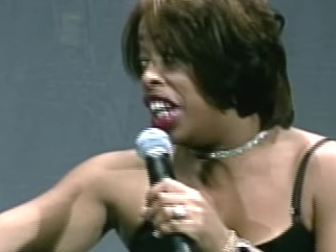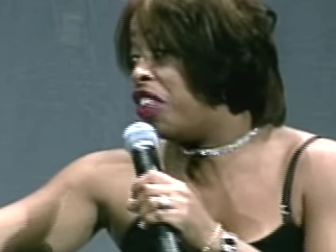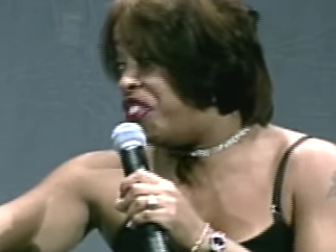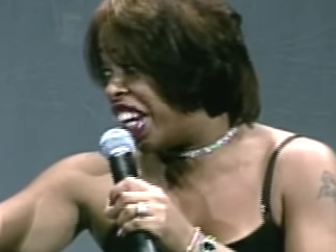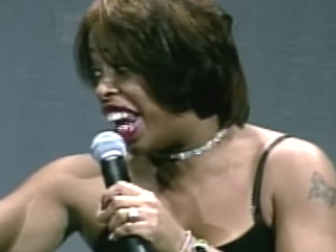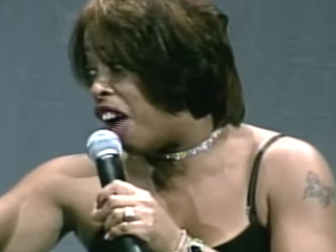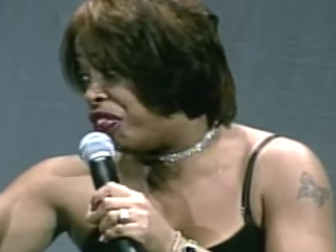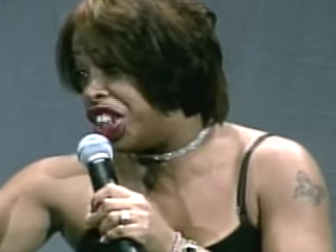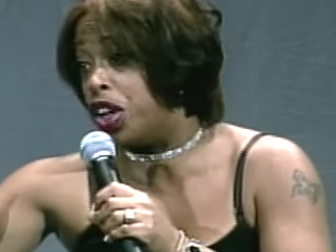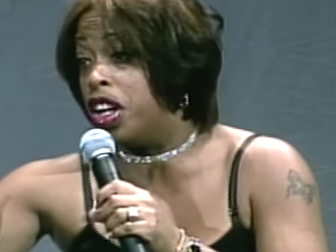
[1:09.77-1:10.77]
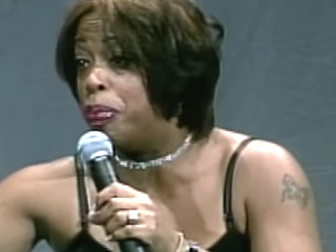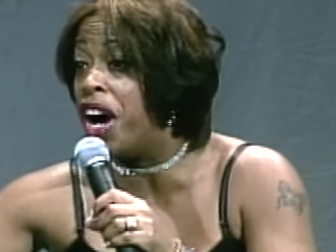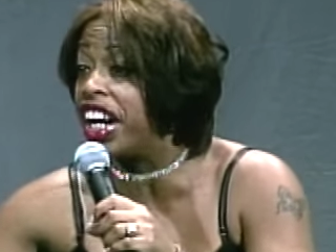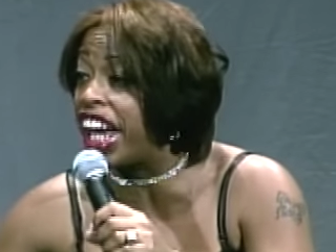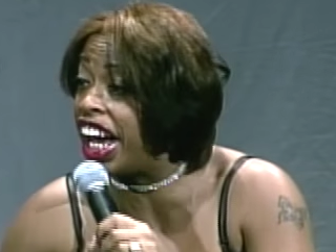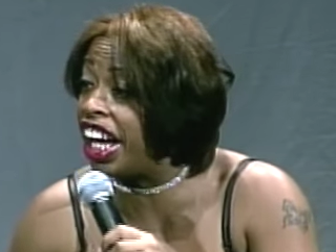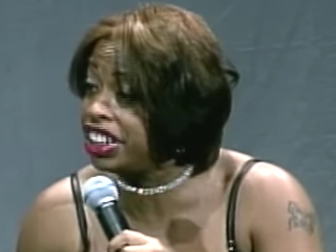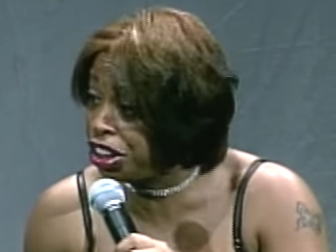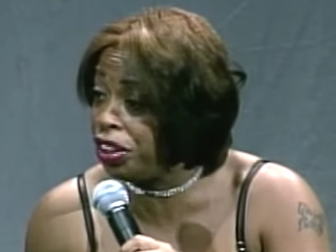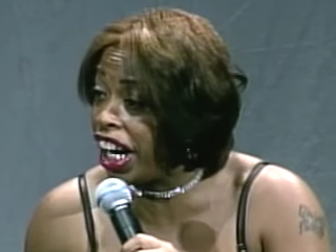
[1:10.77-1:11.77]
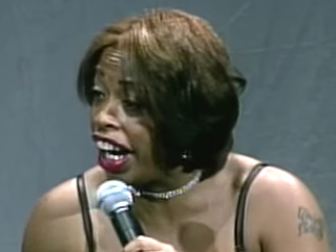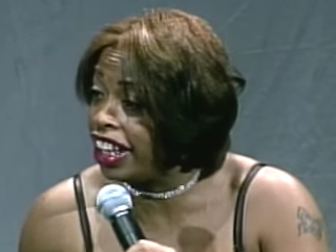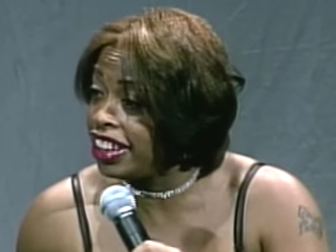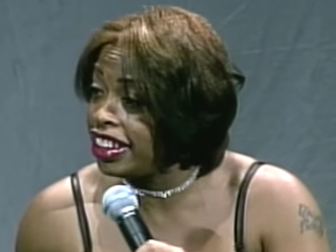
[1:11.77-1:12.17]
he'll figure it out for your little punk ass. Do that.